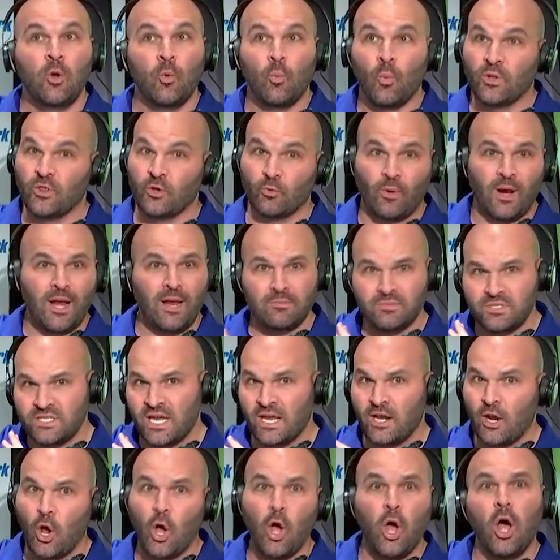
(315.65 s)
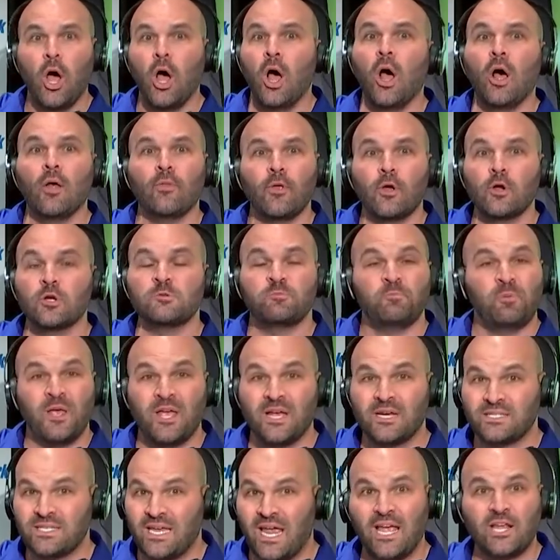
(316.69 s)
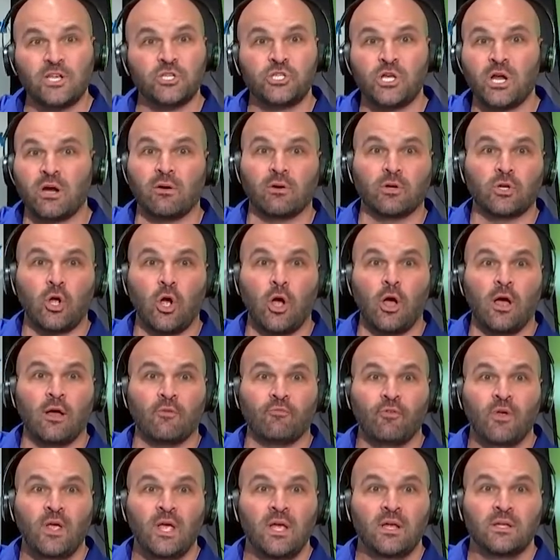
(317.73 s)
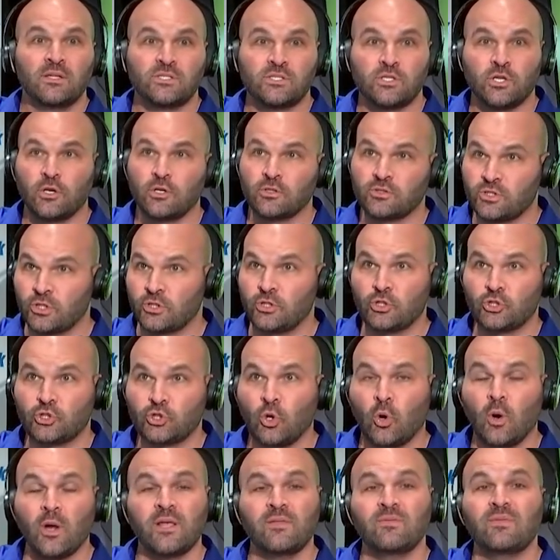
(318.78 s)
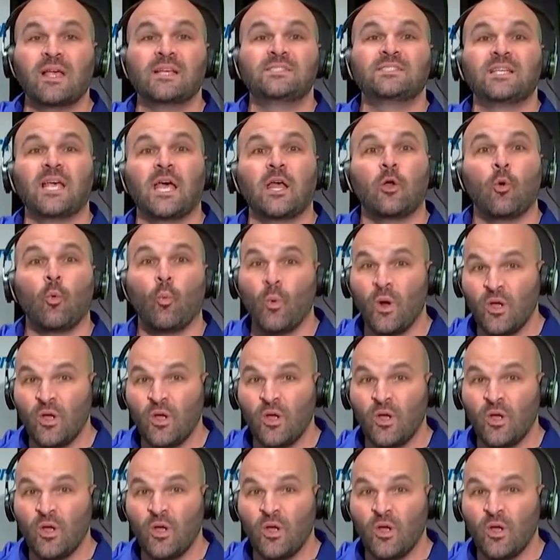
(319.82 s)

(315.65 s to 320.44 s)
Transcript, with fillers: When the Rams said all those picks and Jared Goff to, to Detroit, they said,